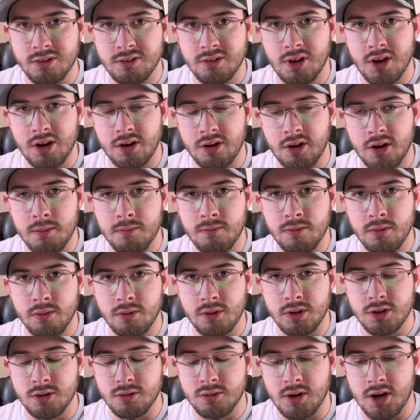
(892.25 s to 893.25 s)
signed up for
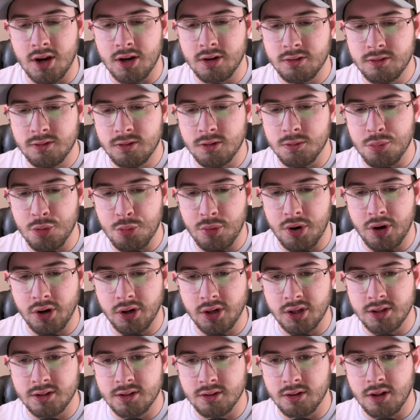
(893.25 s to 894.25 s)
the United
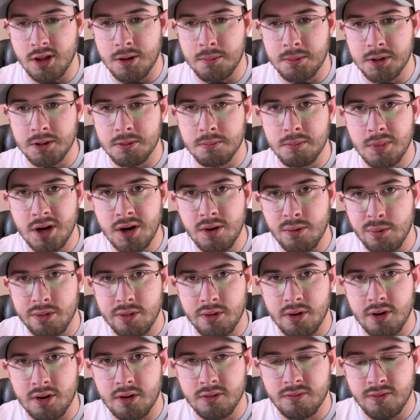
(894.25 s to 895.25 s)
Supermarkets Lubbock
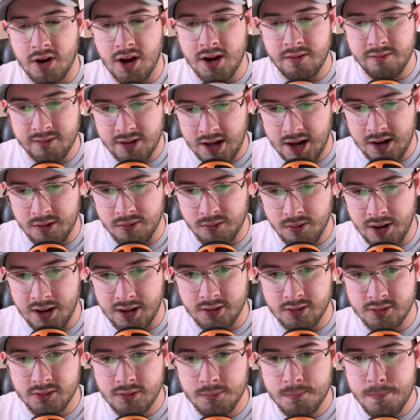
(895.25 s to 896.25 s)
Marathon 5K
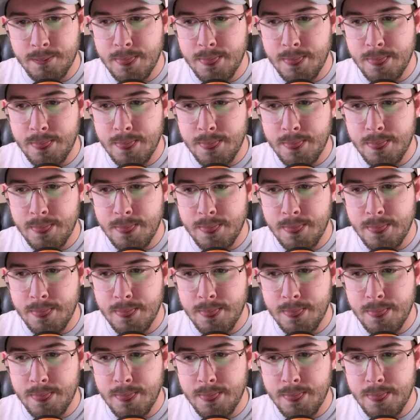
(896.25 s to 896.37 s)
race.